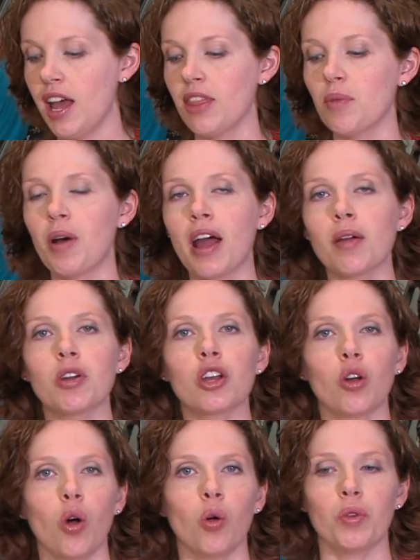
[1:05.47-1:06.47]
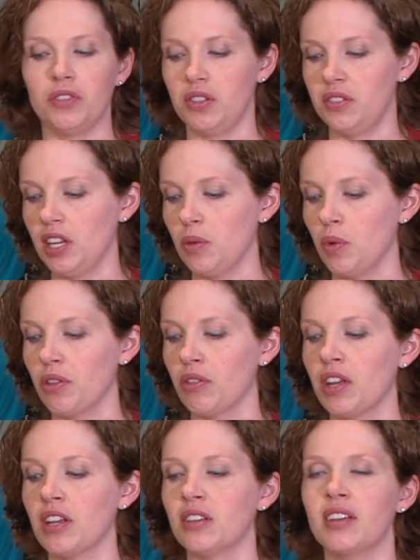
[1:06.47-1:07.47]
and the primary goal was to see whether
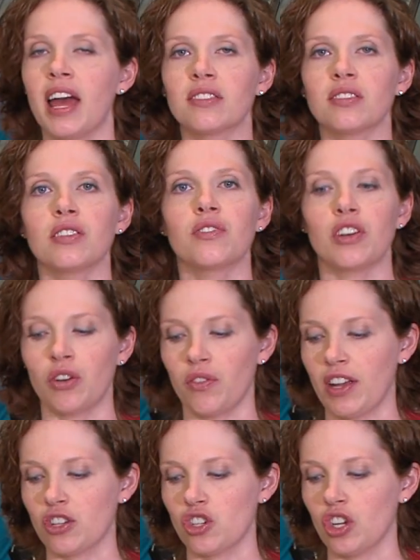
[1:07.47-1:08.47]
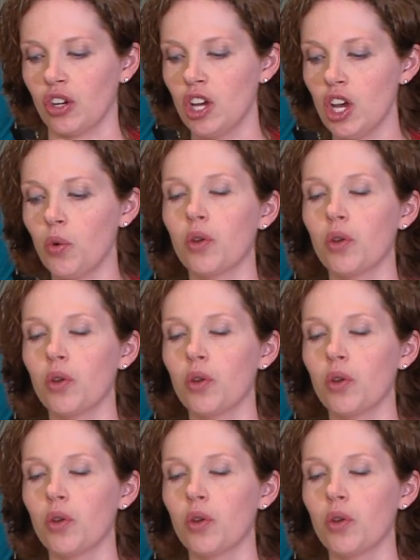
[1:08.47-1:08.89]
the intensive intervention